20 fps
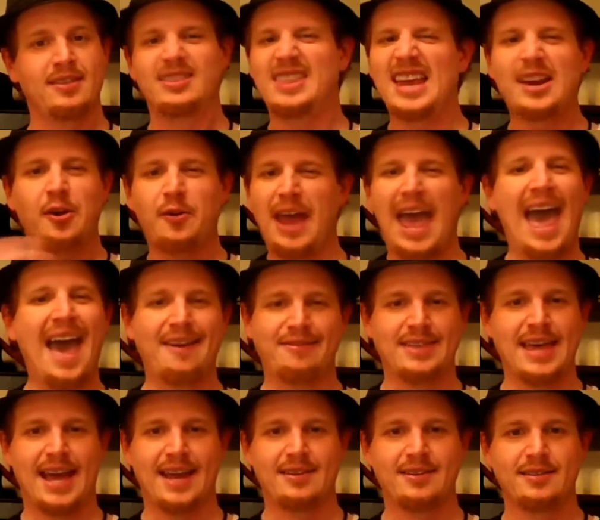They don't
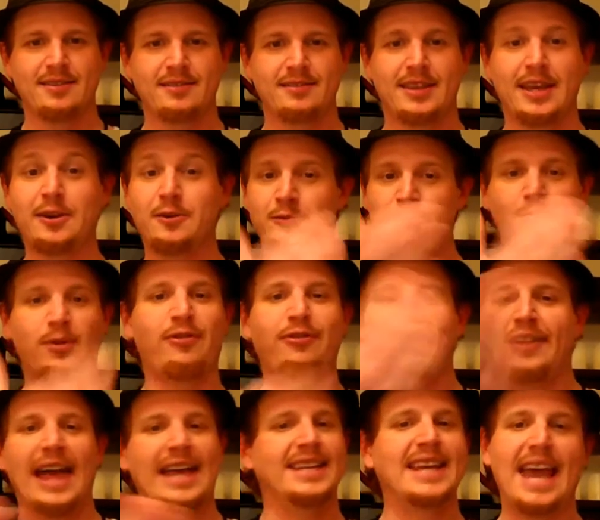have that. They don't
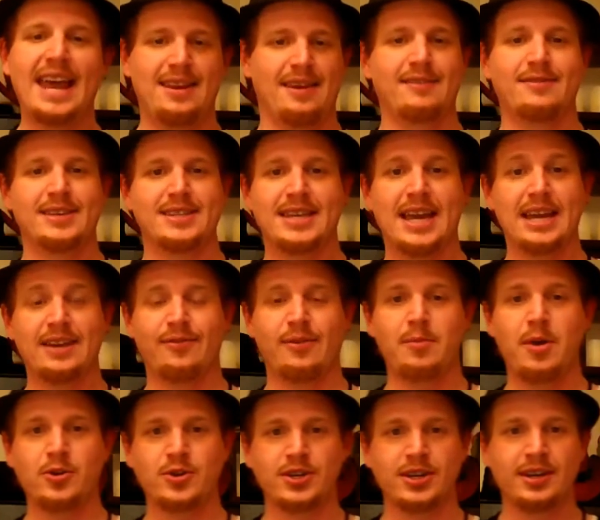reflect any of this kind of
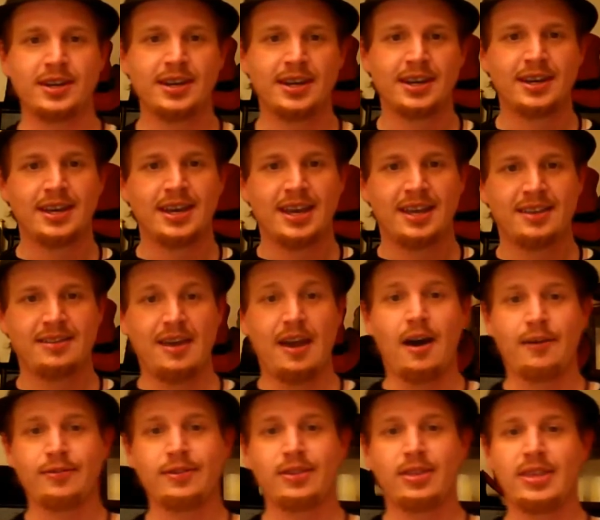emotion. They
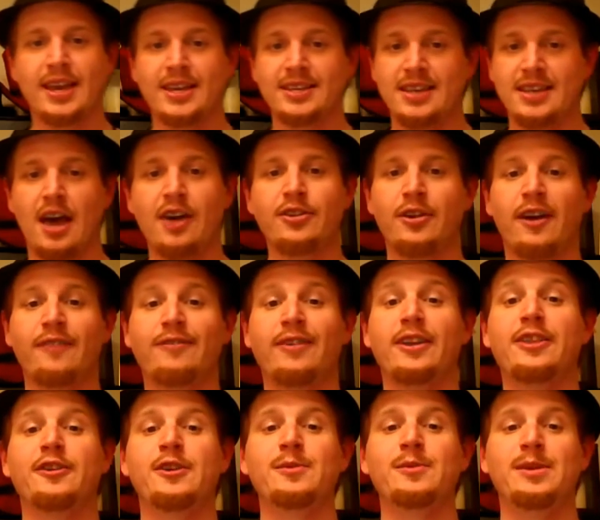often think as other of
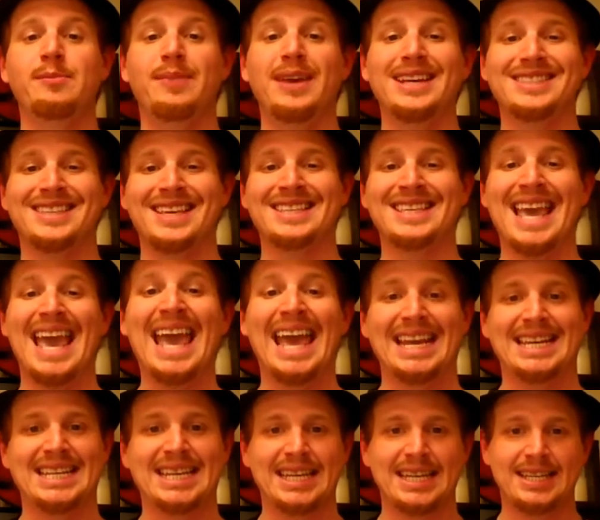other human beings as
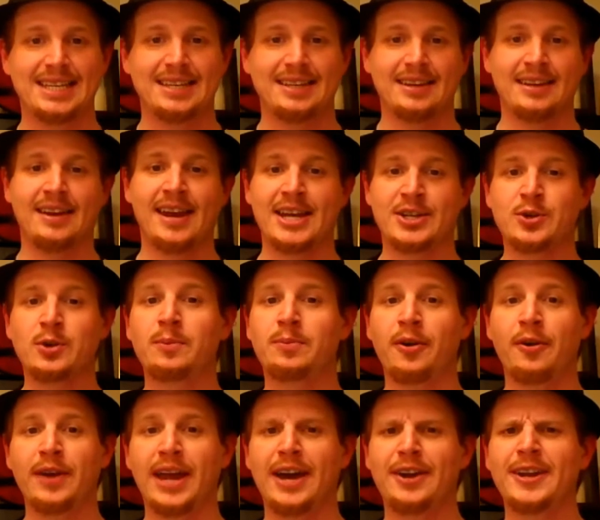it in natural
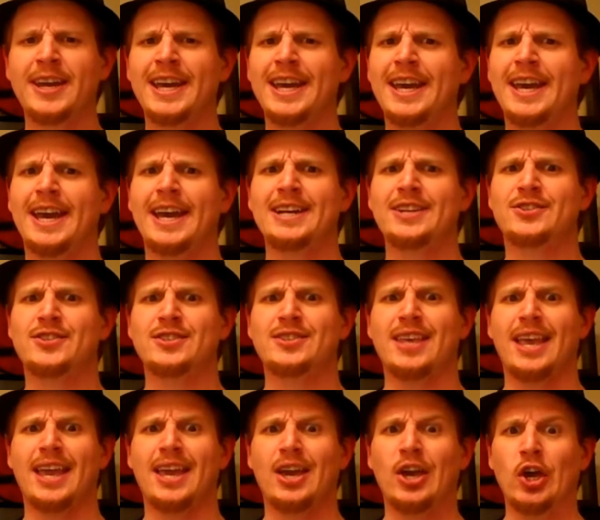pronoun. And it's
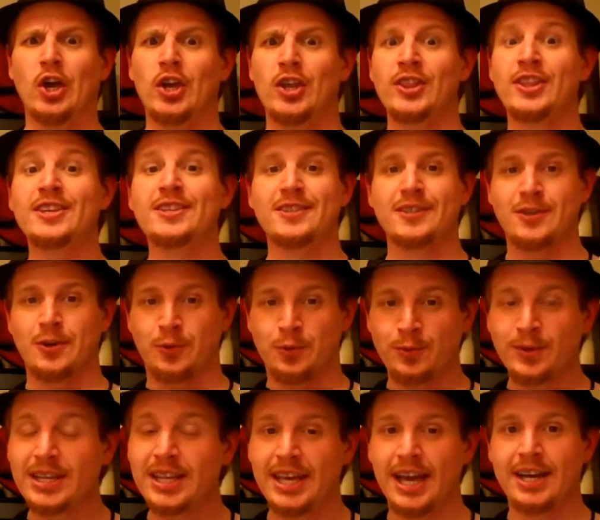just like this is a
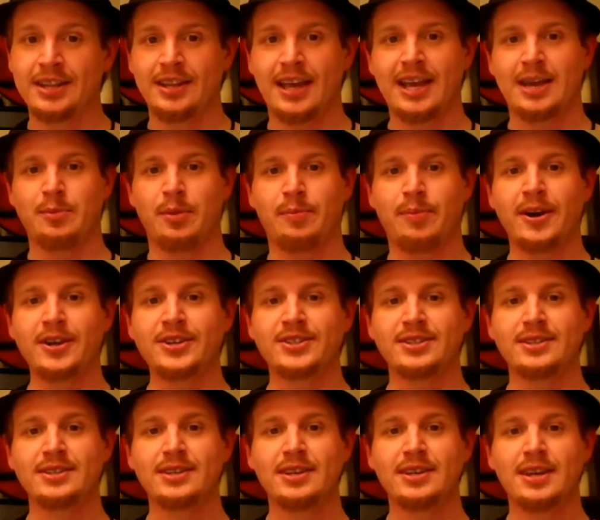really unlikable
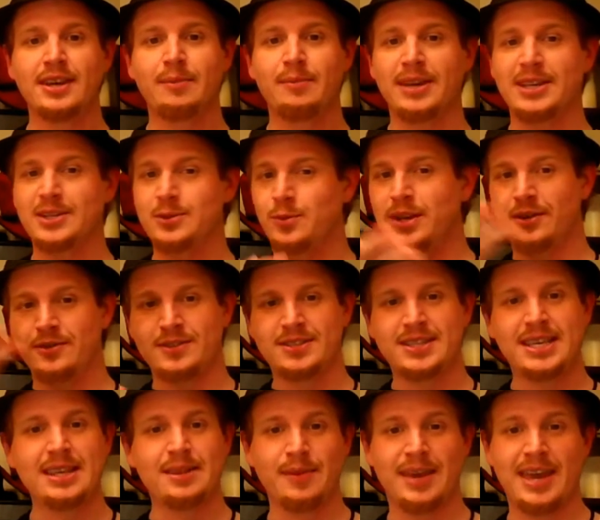person because we don't
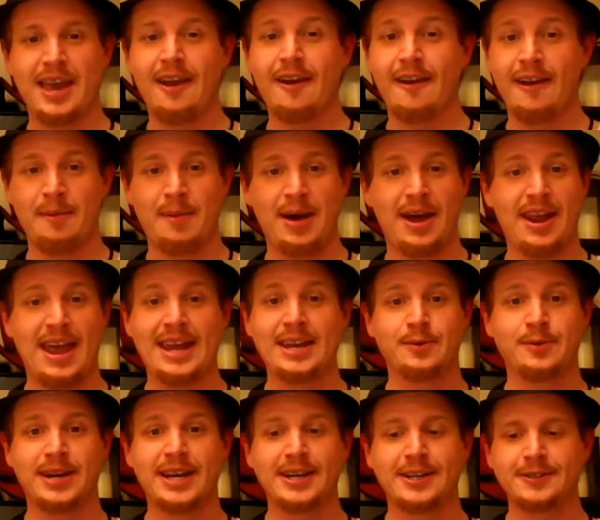see them caring about
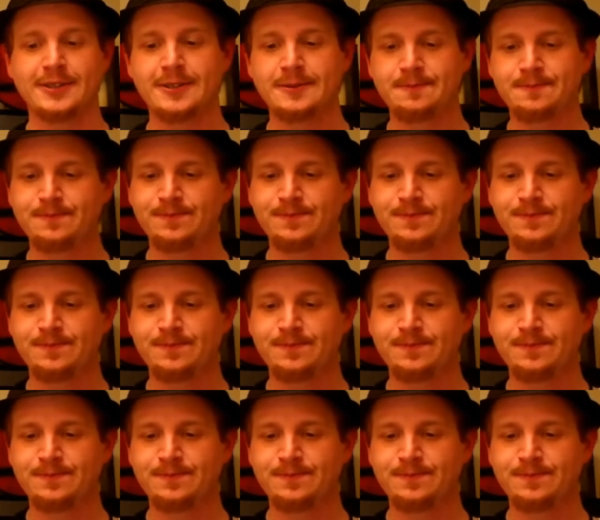anyone else.